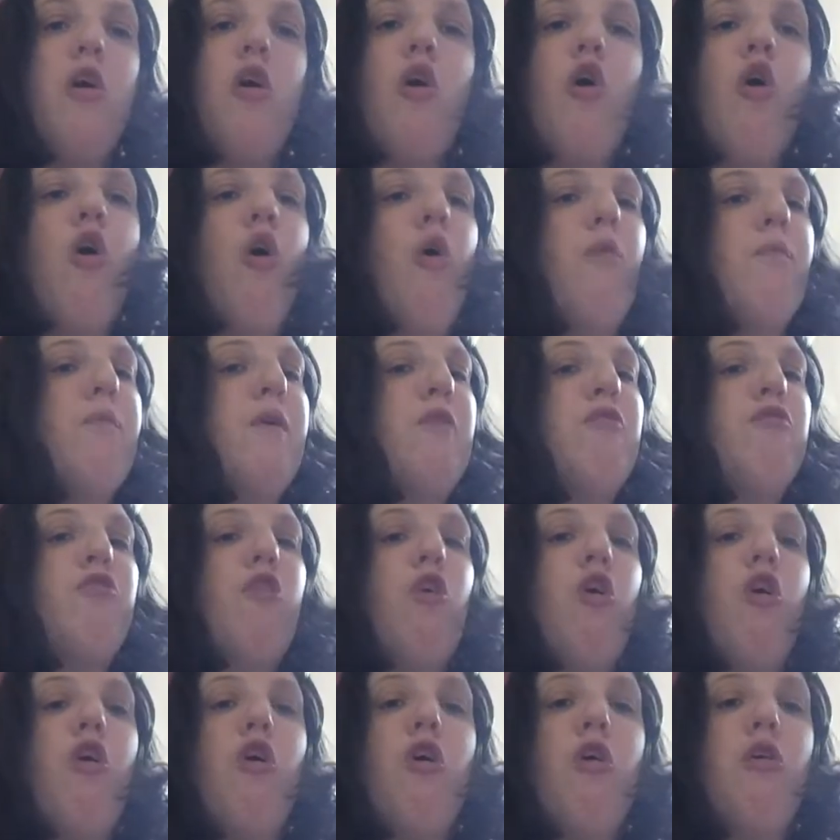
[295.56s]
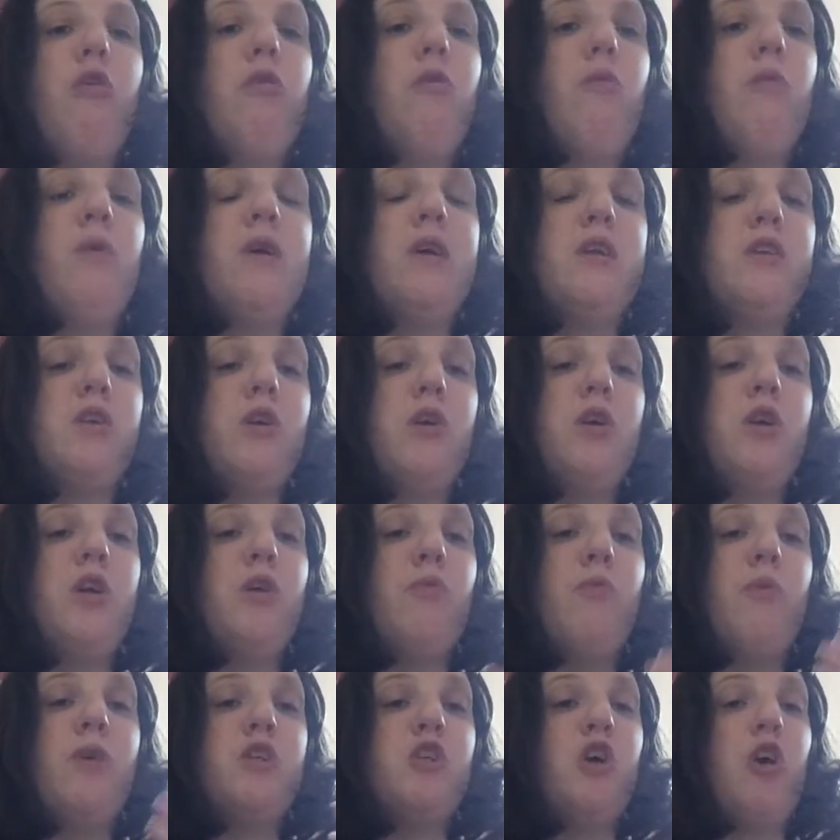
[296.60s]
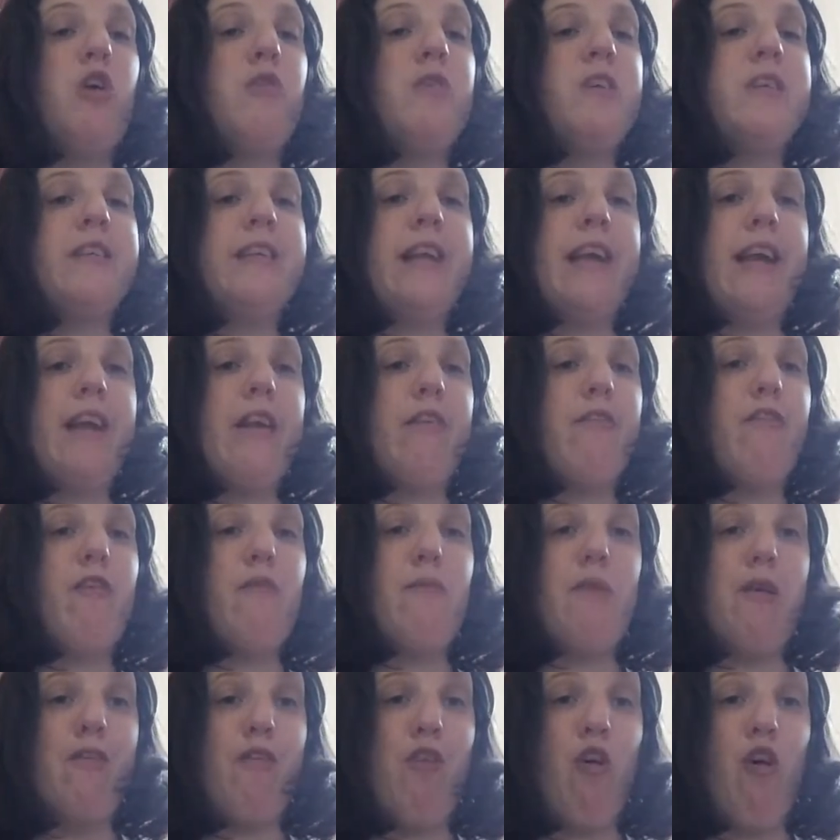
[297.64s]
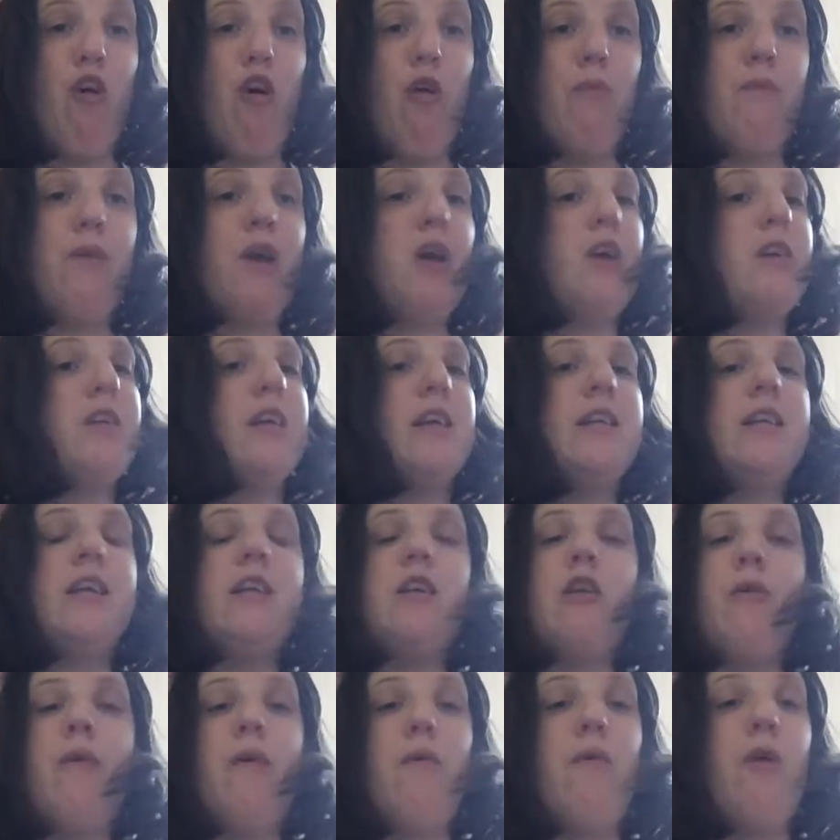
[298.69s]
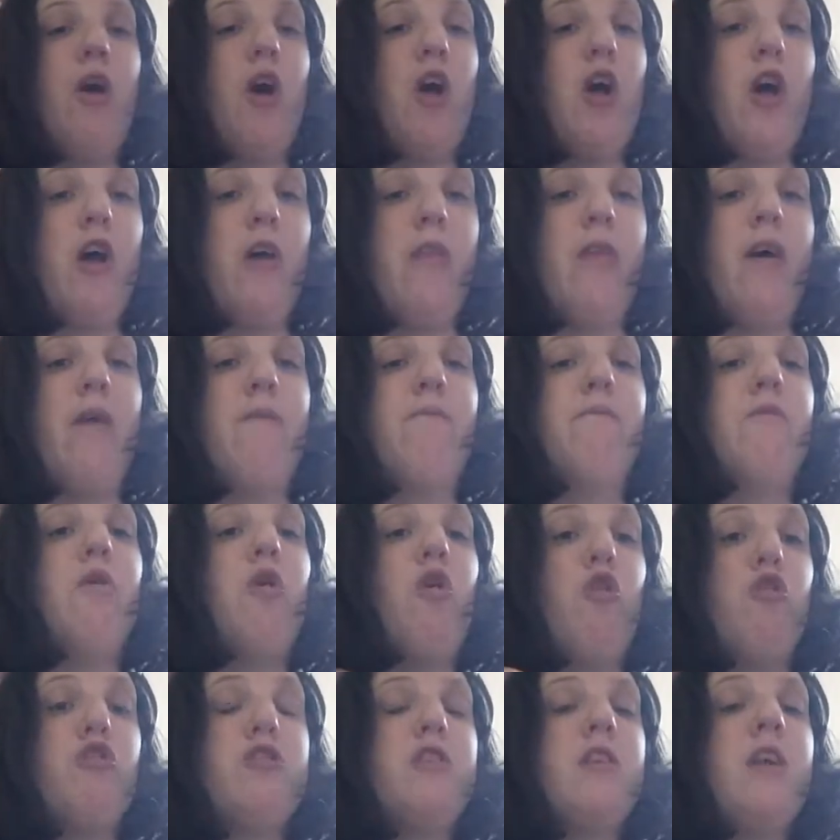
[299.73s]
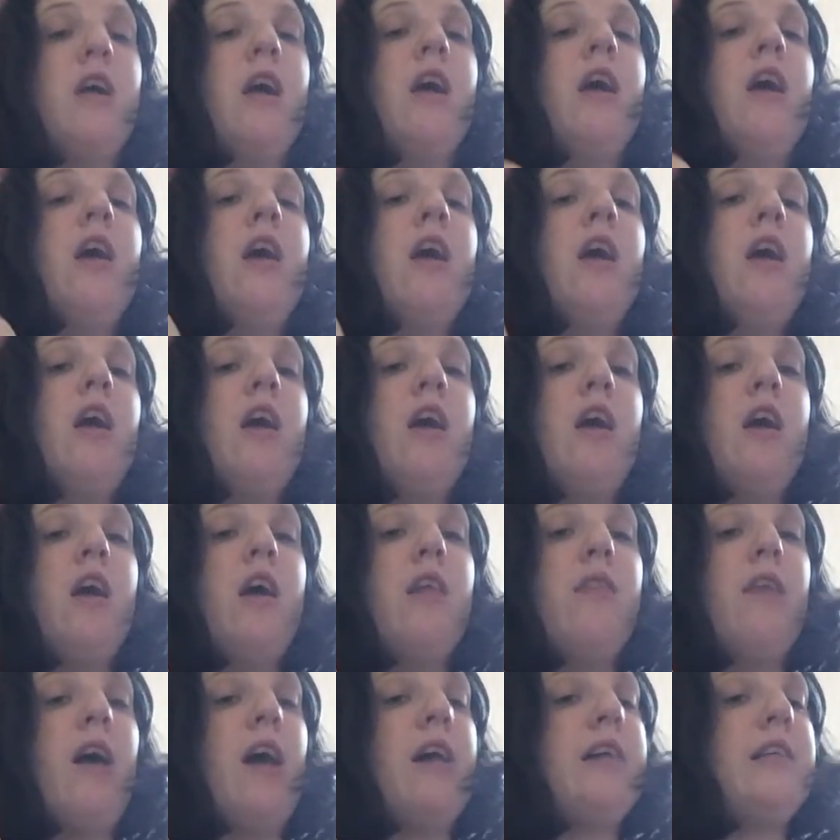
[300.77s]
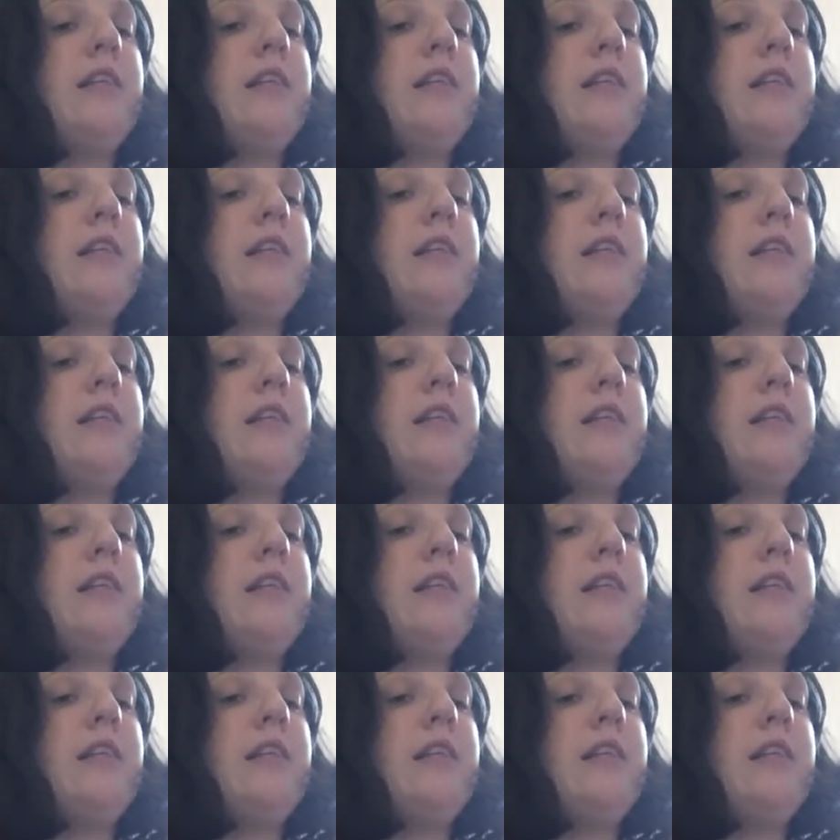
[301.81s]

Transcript: or before we we saw a scene of her before because I didn't know it were her then but that